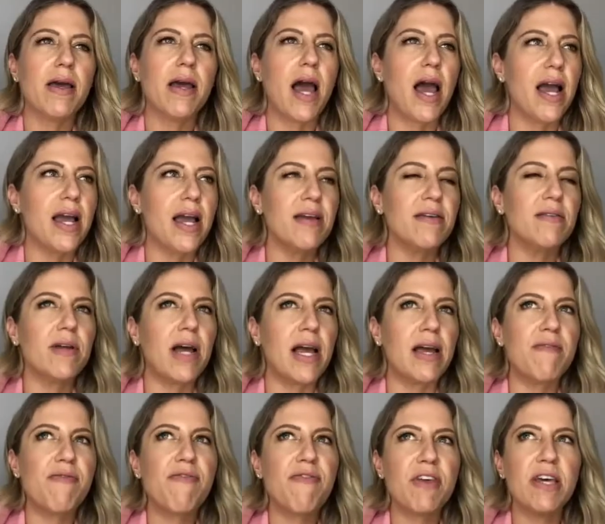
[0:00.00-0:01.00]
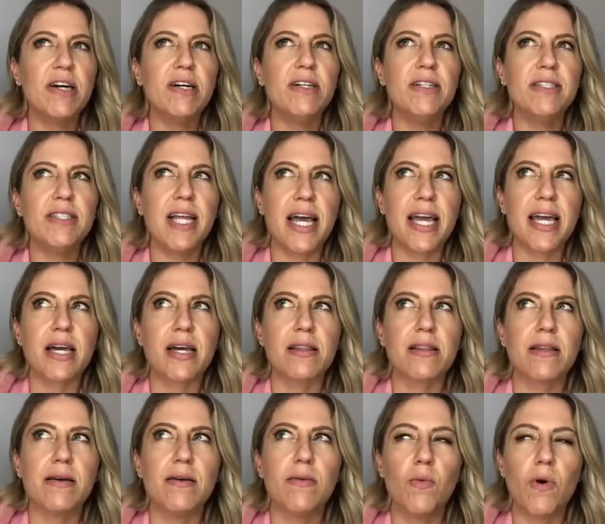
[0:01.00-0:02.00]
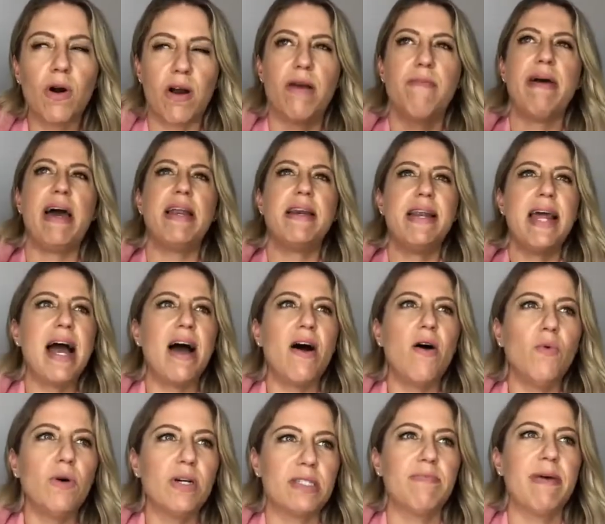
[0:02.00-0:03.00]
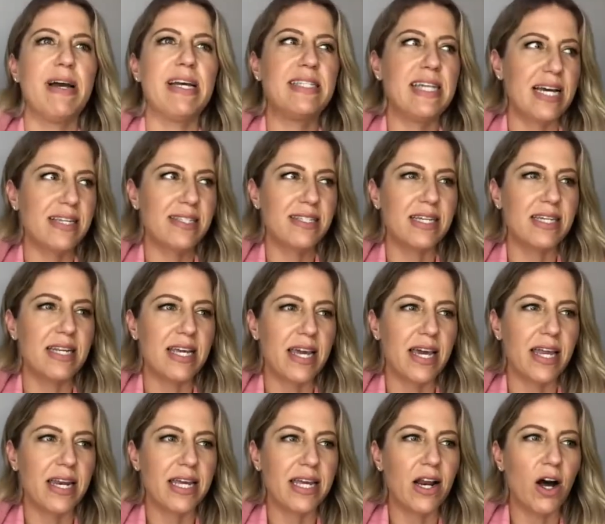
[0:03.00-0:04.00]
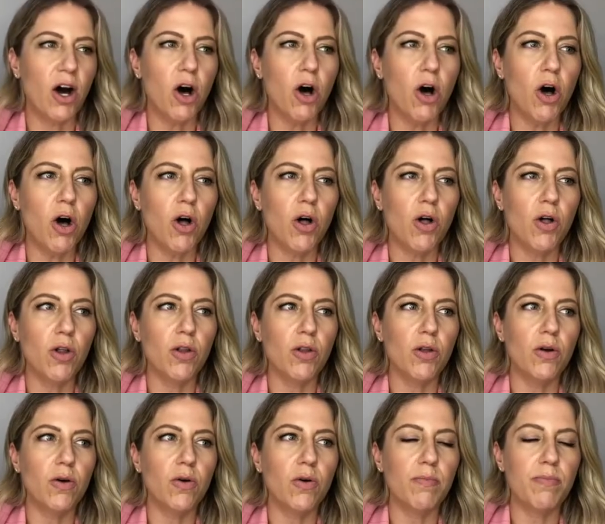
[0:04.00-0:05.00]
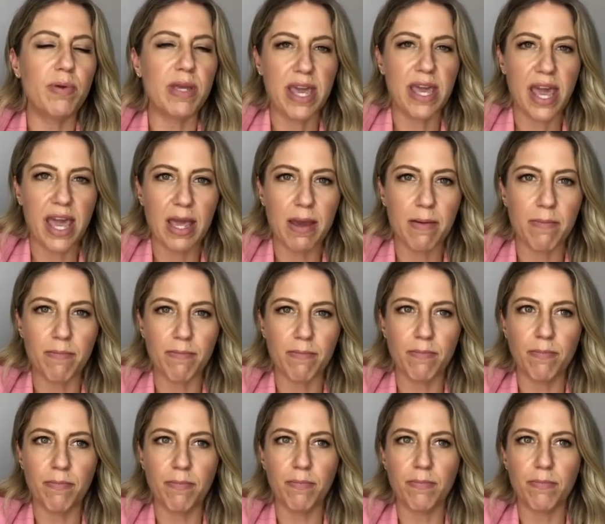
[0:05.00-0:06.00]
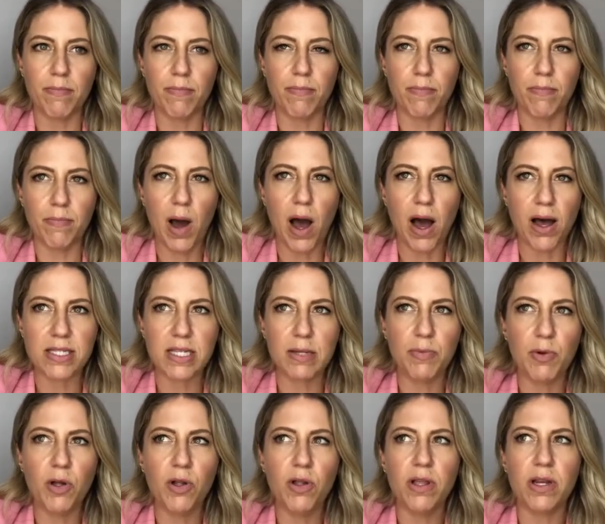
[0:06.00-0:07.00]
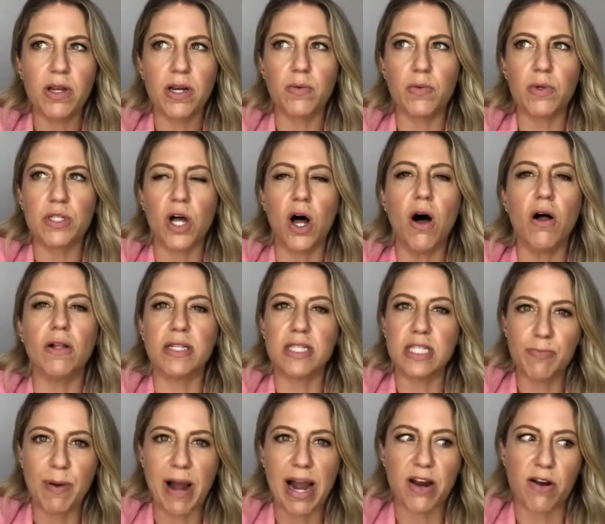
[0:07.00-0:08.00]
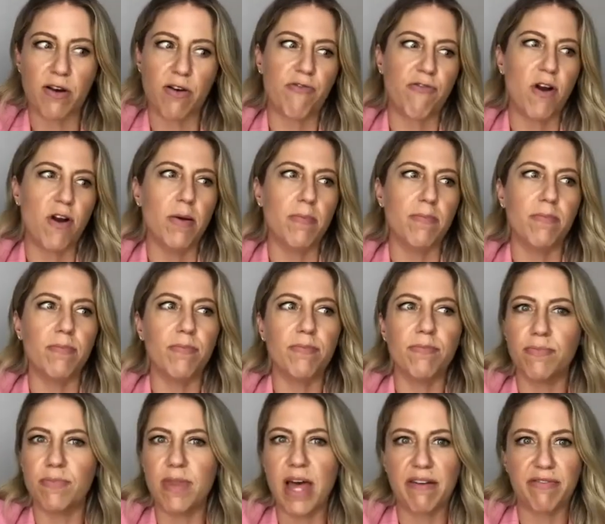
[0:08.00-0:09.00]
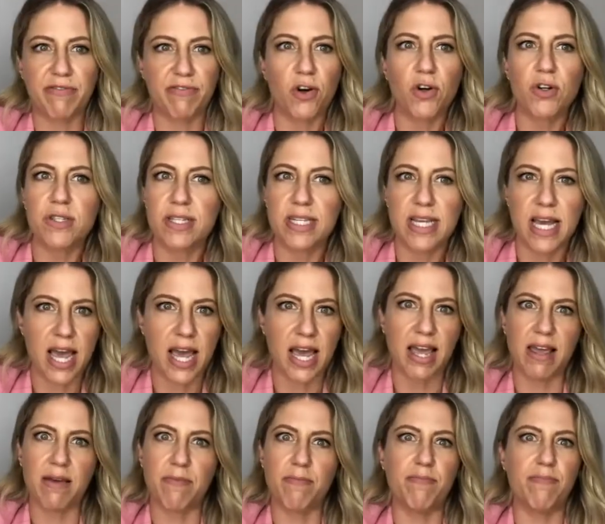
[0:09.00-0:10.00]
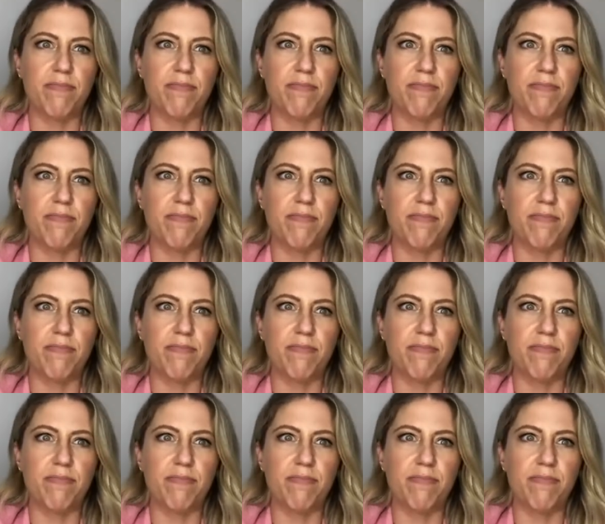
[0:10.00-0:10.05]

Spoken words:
I feel like where I'm at now was my destiny, and it all became possible, and it was all inspired from that first day,